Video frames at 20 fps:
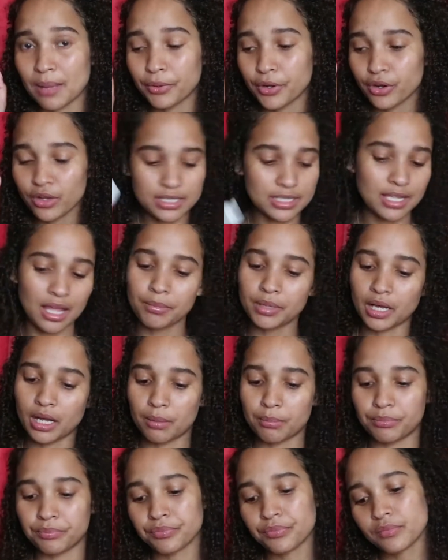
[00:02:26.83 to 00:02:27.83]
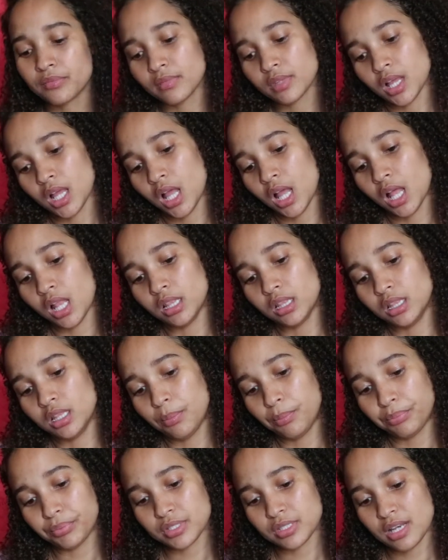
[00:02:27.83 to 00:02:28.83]
I'm putting on some
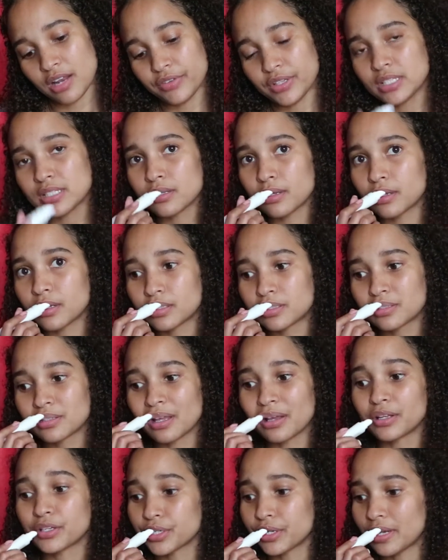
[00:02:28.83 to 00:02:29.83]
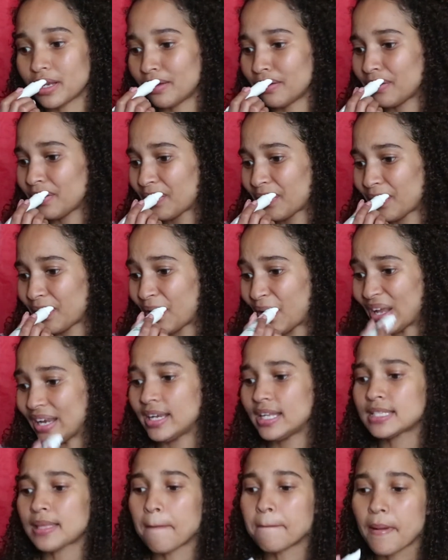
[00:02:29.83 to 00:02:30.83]
lip stuffies. It's, I'm gonna show you now what
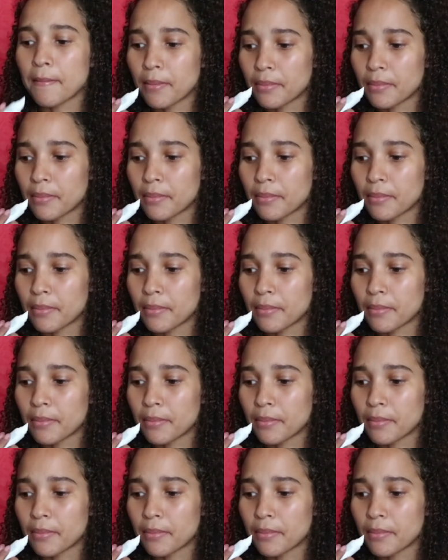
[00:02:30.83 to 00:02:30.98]
it is.